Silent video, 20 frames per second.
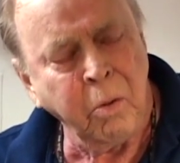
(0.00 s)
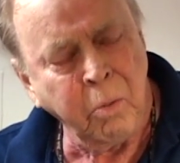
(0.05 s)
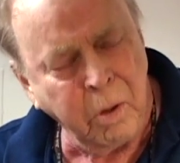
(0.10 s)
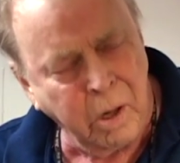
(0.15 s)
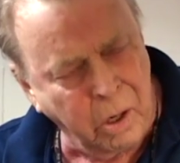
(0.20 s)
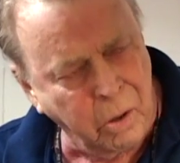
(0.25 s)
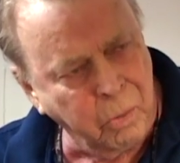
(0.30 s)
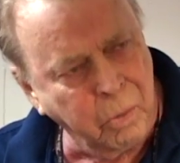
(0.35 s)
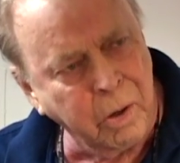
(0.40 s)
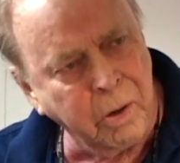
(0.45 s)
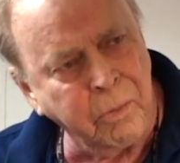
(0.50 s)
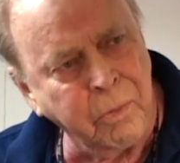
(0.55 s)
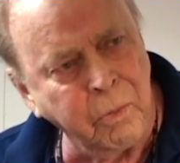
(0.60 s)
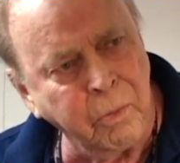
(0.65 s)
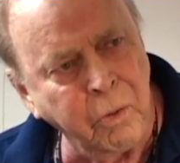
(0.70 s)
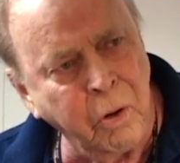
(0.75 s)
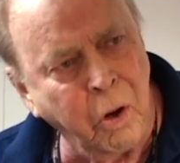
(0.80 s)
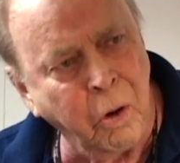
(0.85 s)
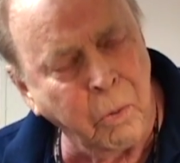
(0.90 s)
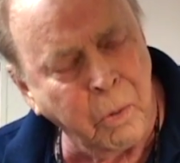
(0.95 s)
Well, we're a
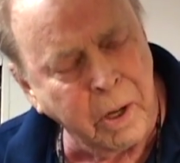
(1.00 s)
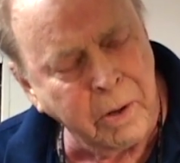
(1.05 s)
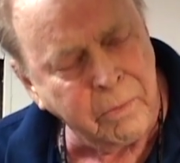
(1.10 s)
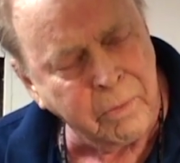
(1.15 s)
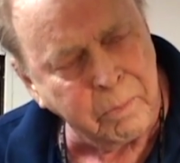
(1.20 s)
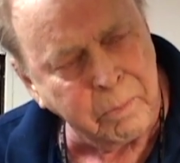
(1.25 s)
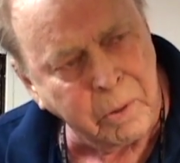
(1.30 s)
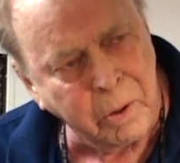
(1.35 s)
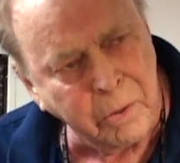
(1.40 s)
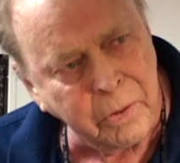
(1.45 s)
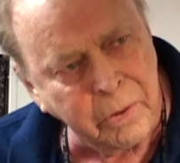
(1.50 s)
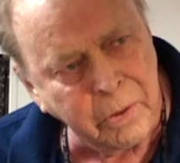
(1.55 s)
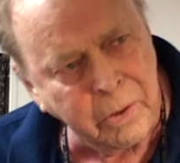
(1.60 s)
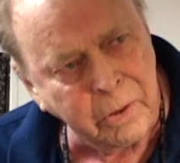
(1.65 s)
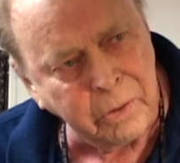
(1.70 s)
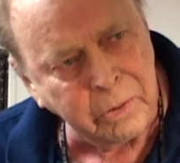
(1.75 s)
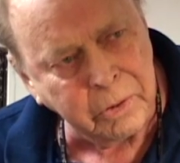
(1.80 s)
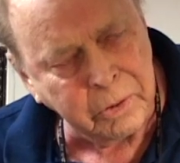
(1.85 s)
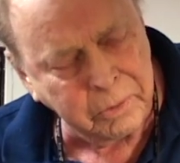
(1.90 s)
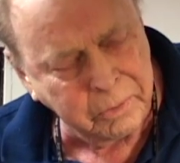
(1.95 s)
long way from both of
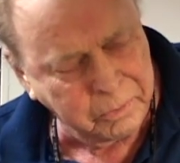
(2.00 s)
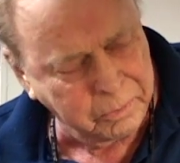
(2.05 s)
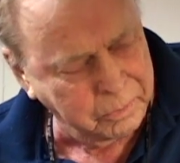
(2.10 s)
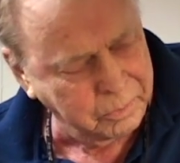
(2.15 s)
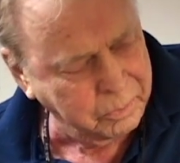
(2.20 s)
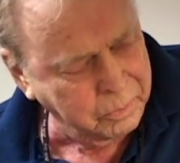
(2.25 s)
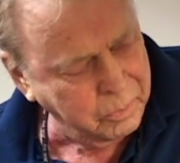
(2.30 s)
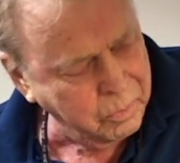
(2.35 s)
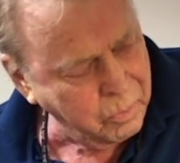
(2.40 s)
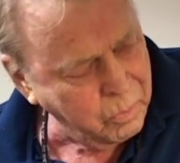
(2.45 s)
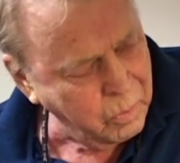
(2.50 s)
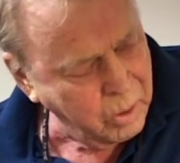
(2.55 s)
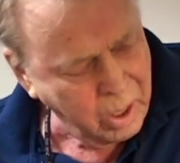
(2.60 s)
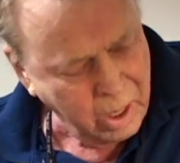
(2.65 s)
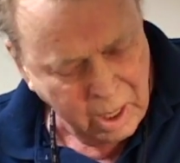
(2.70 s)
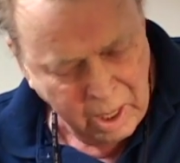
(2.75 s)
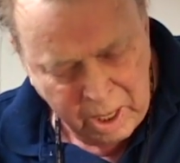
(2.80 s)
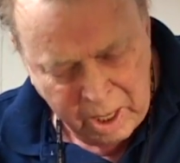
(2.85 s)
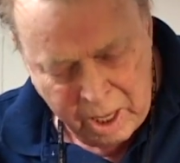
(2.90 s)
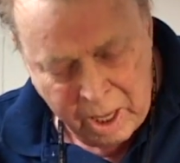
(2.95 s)
those.
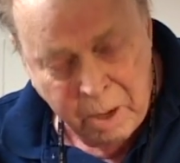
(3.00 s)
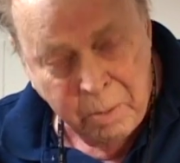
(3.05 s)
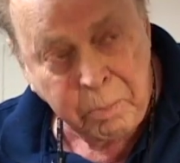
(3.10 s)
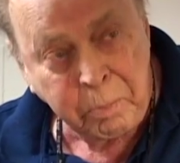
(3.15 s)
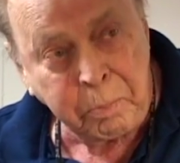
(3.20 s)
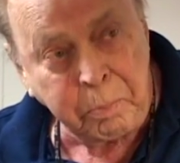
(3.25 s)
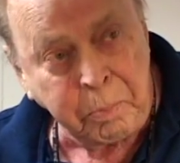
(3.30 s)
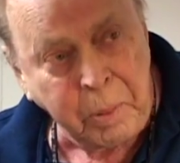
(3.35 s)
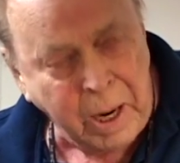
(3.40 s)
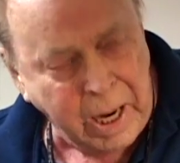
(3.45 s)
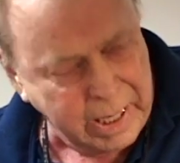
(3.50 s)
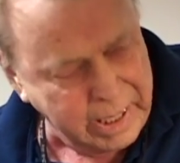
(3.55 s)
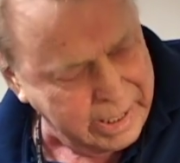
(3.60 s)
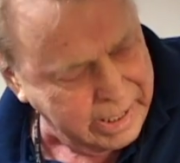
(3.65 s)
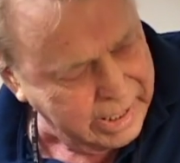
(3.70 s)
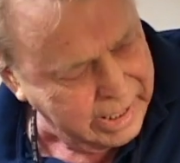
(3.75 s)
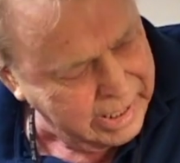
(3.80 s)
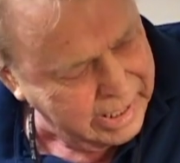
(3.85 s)
But